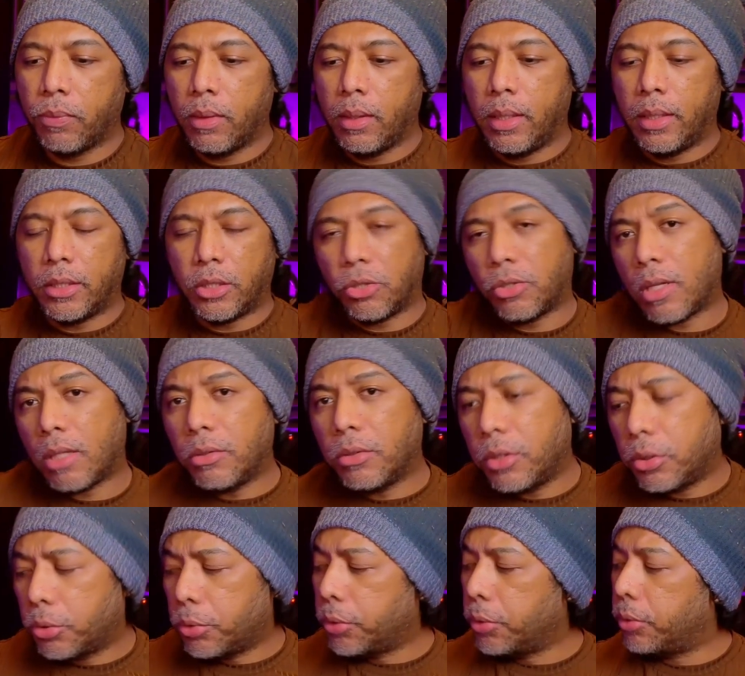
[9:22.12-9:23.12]
To tell you the
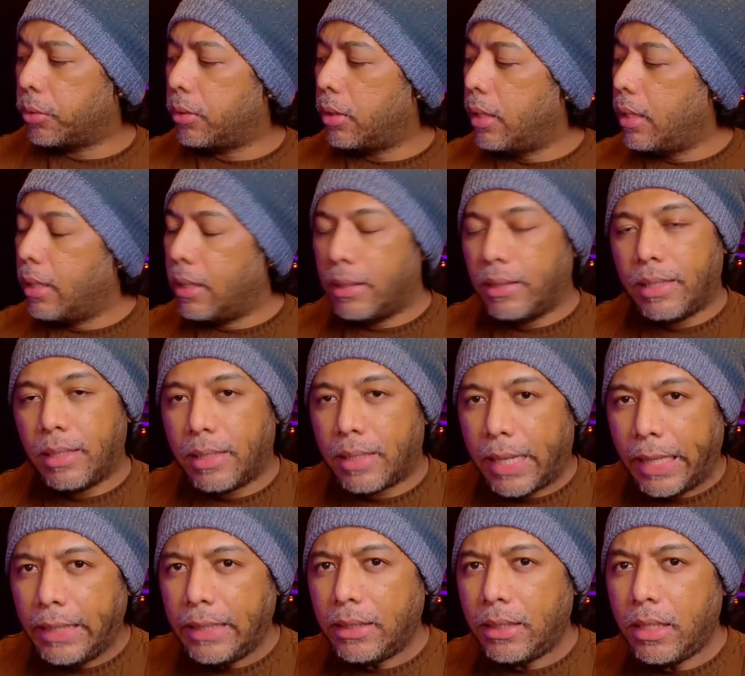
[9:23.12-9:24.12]
truth, the
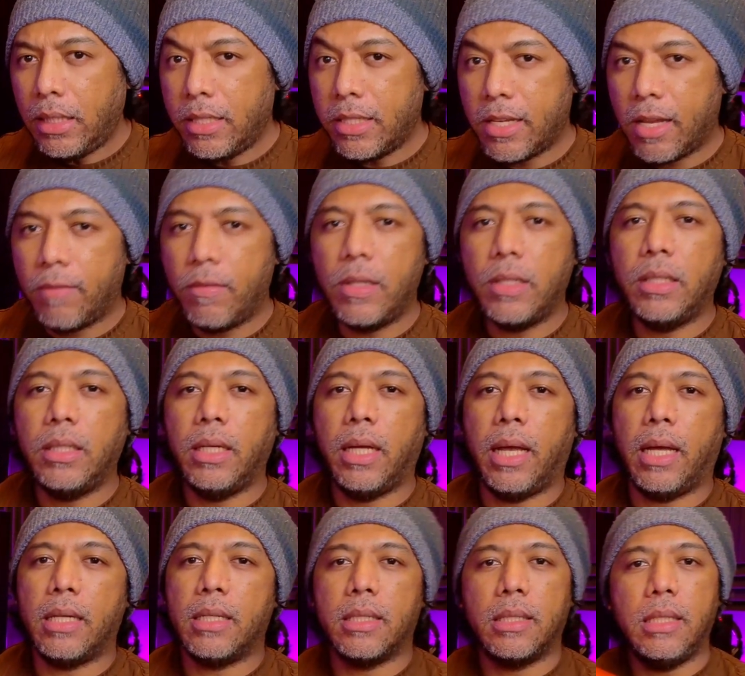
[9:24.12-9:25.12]
9070
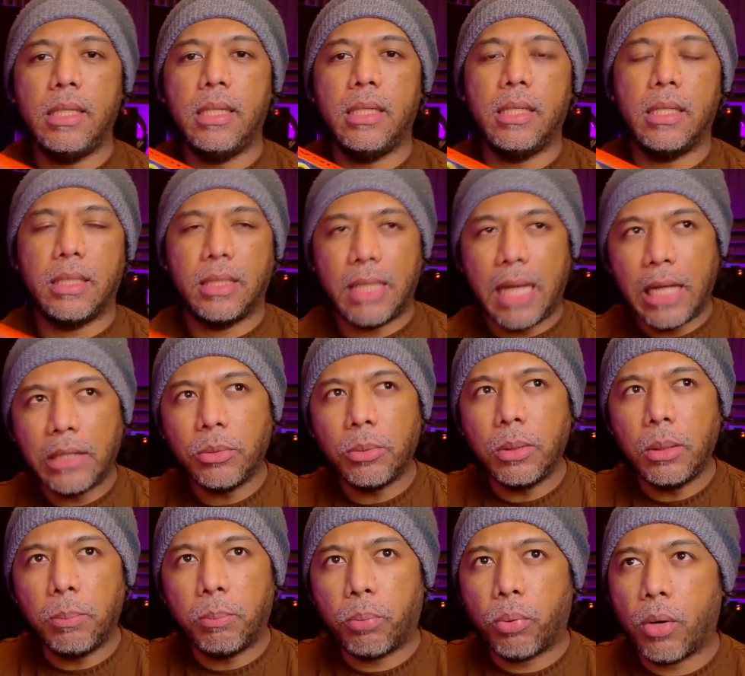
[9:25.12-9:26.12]
XT is
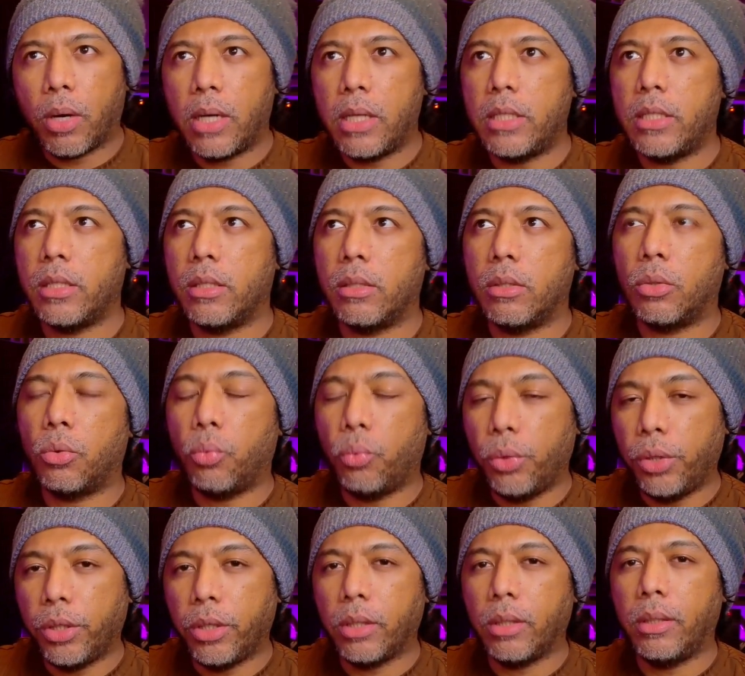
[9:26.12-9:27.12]
actually priced
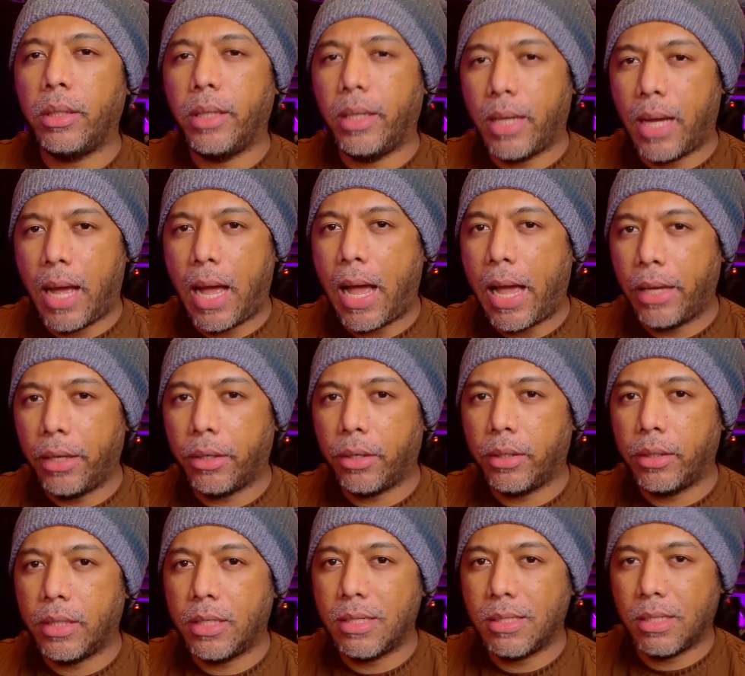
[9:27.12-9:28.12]
originally higher
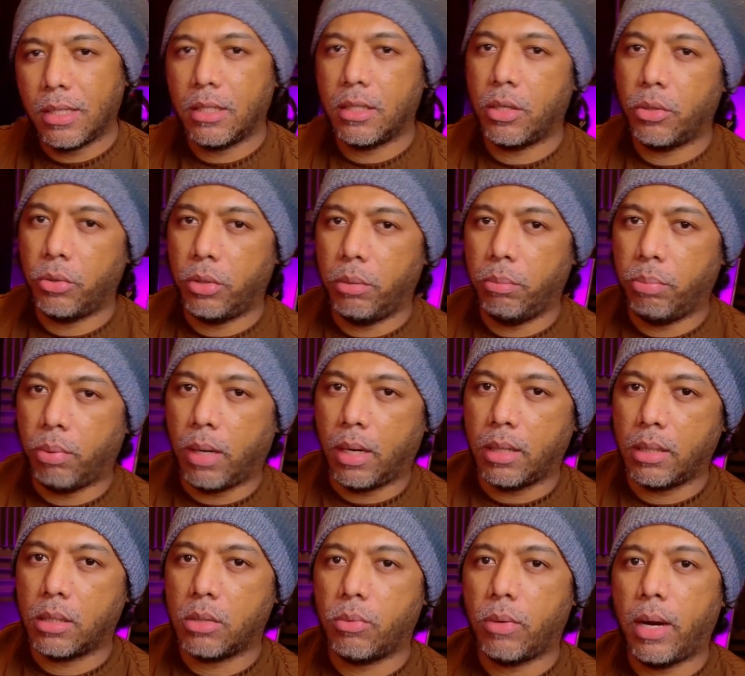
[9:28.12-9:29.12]
than 600
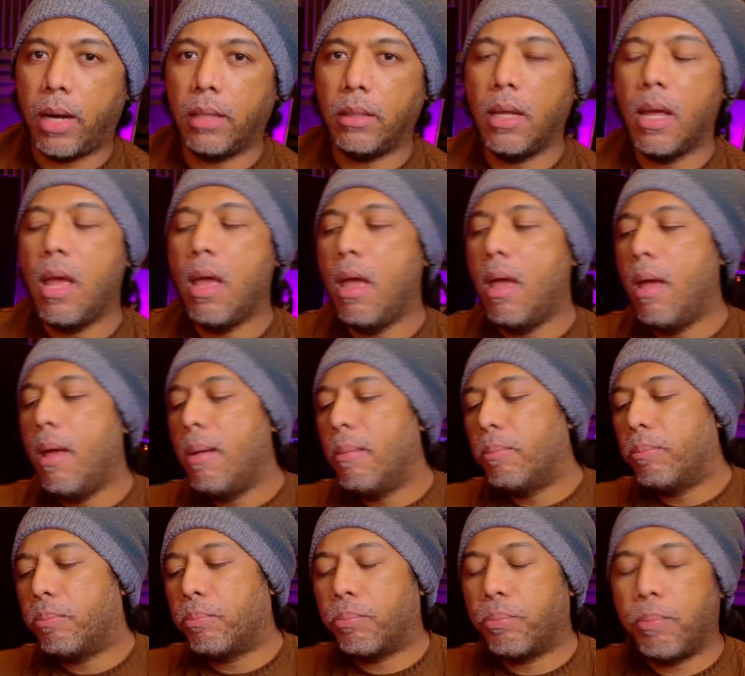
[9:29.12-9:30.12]
bucks, right?
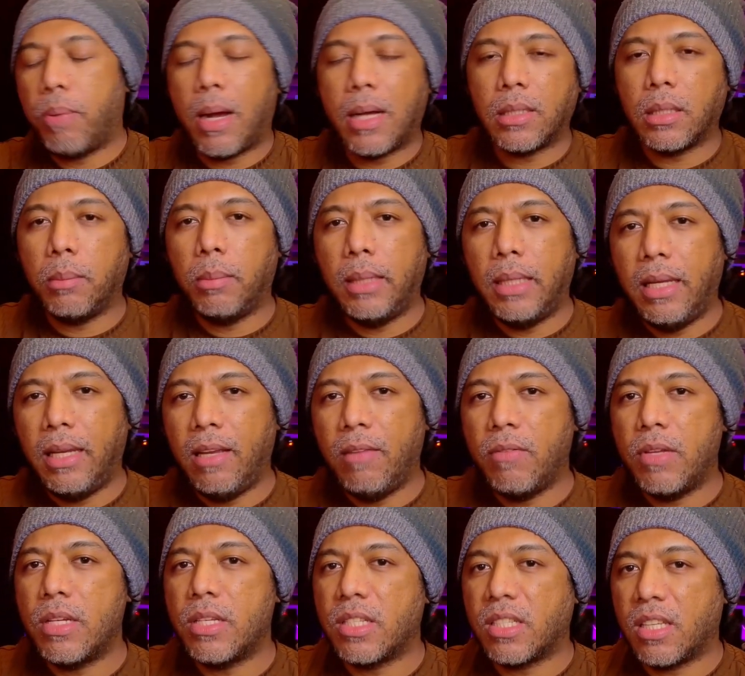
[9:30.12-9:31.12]
Possibly
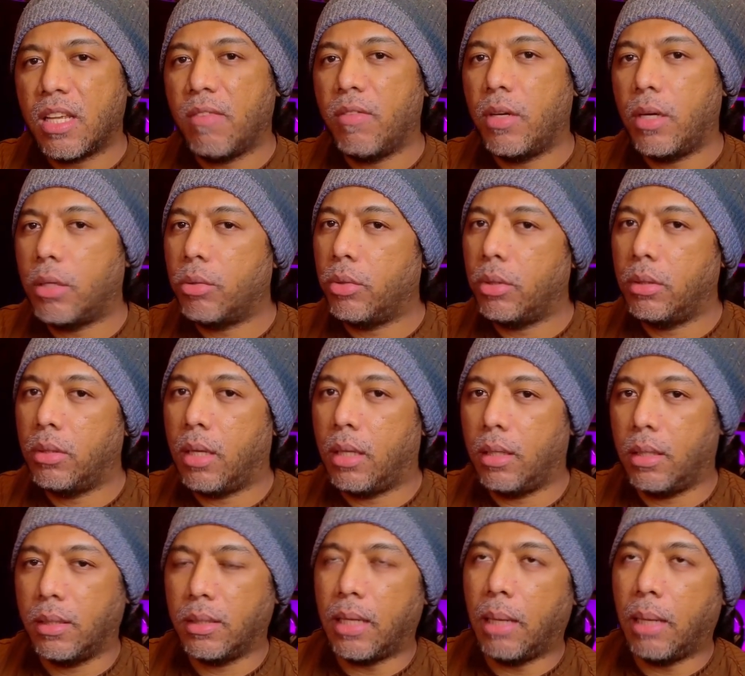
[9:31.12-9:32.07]
even $700.